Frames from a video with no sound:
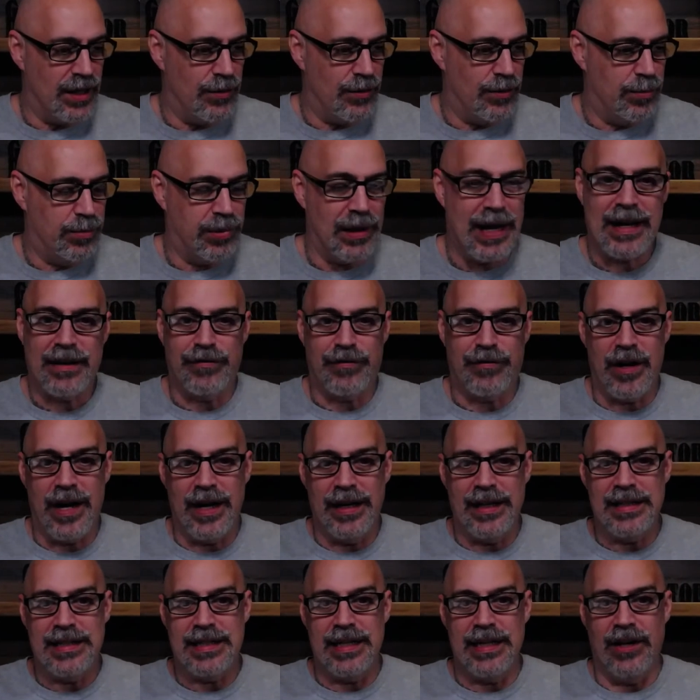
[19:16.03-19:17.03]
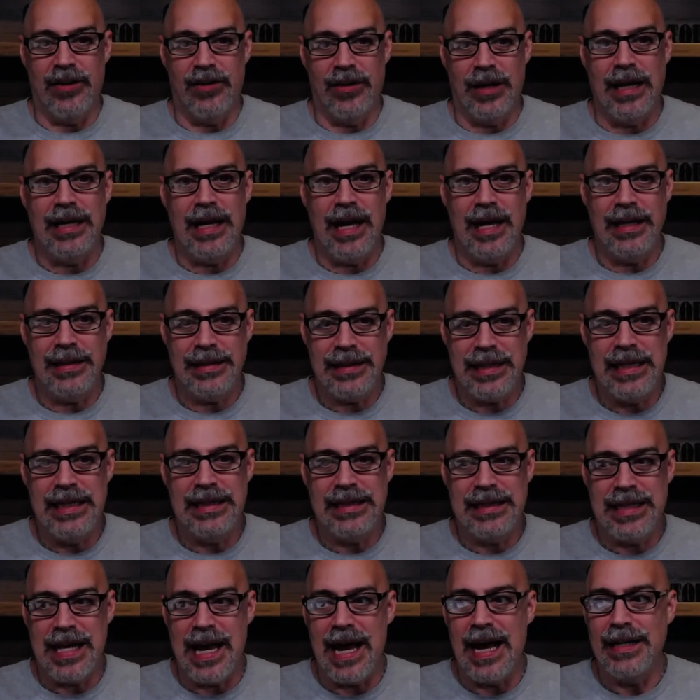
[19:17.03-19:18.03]
Black Friday sale. I
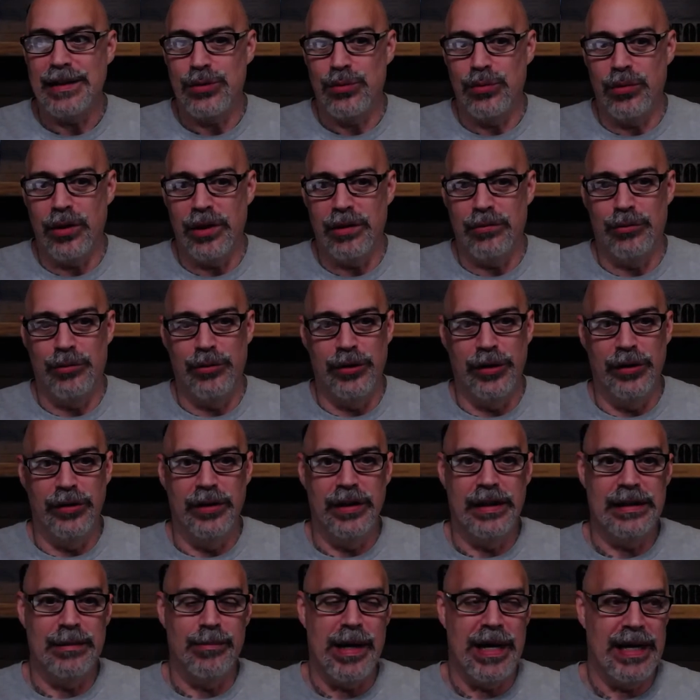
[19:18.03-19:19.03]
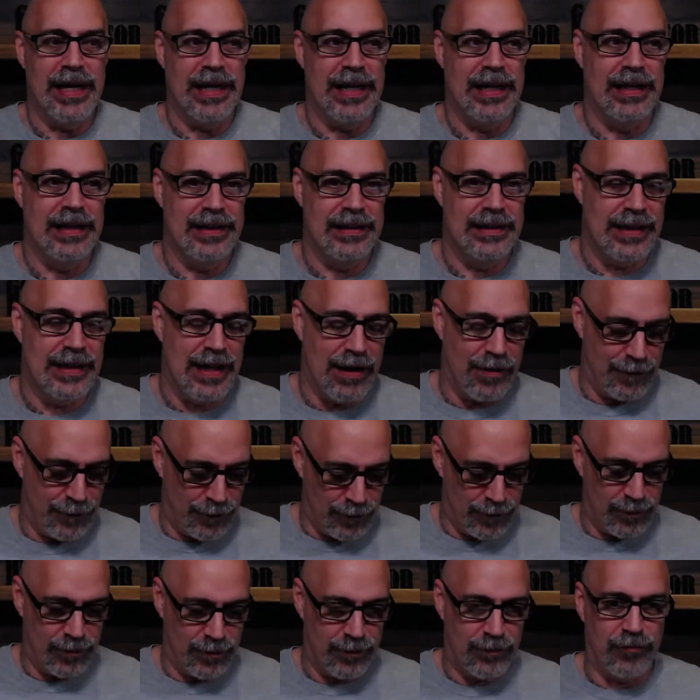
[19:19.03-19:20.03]
think that's what really made that
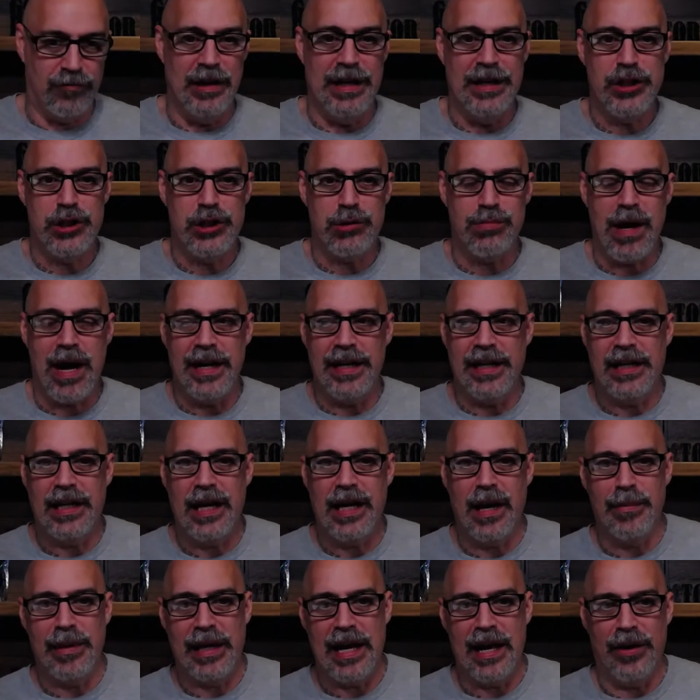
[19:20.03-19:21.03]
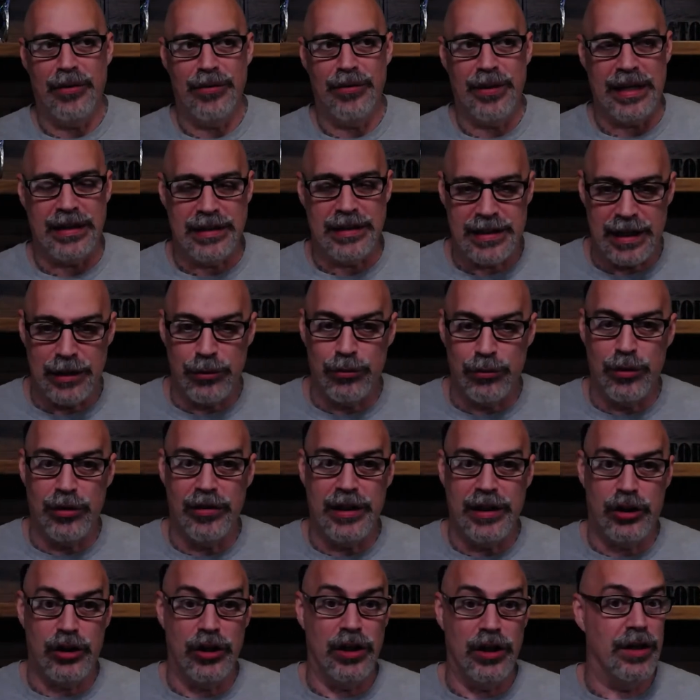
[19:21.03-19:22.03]
Lynch Mining coming out. They did
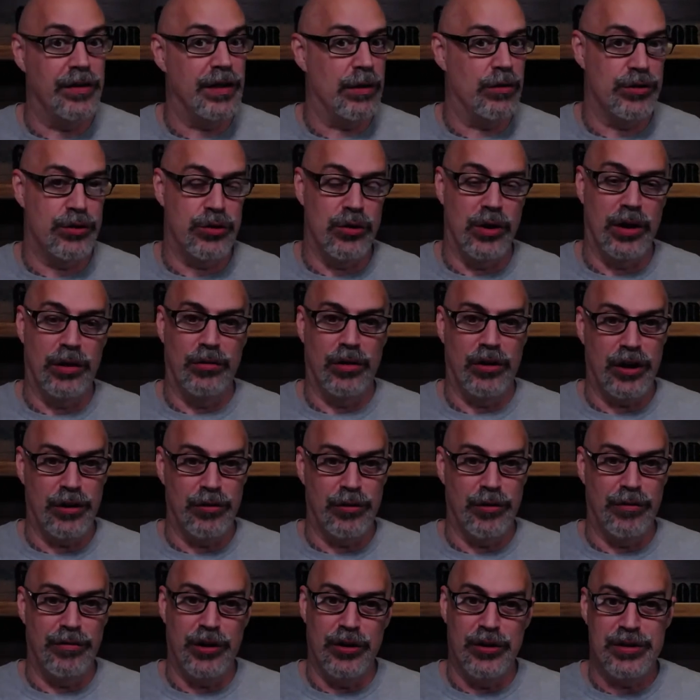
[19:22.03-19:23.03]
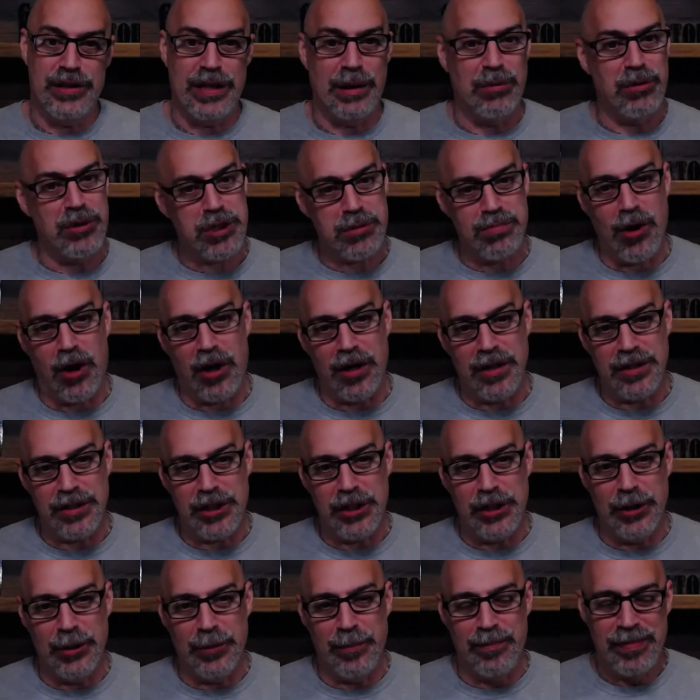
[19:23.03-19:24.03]
really good. They were doing good reviews. They were smart
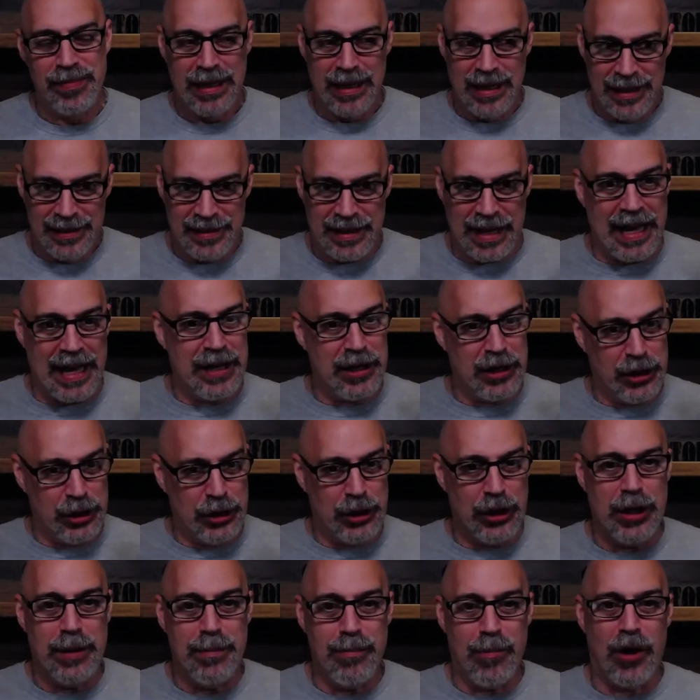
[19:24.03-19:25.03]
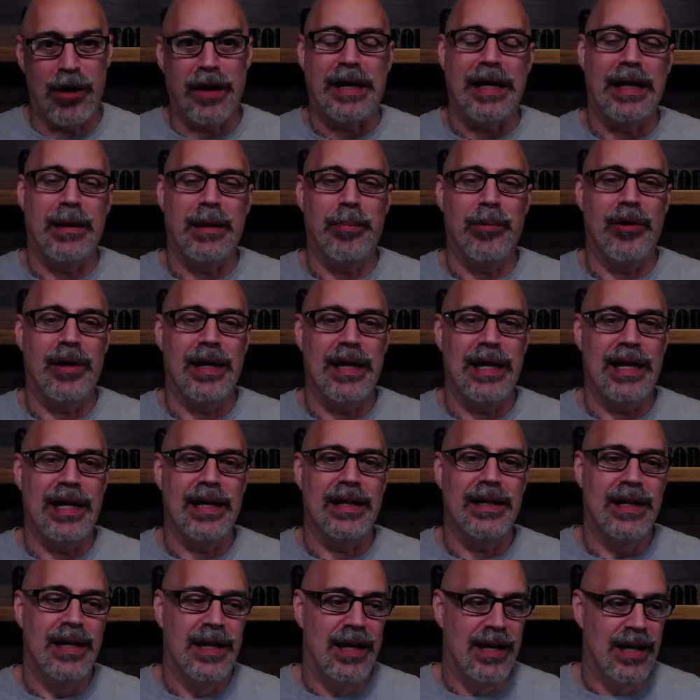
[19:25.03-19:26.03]
too. They had a good marketing plan.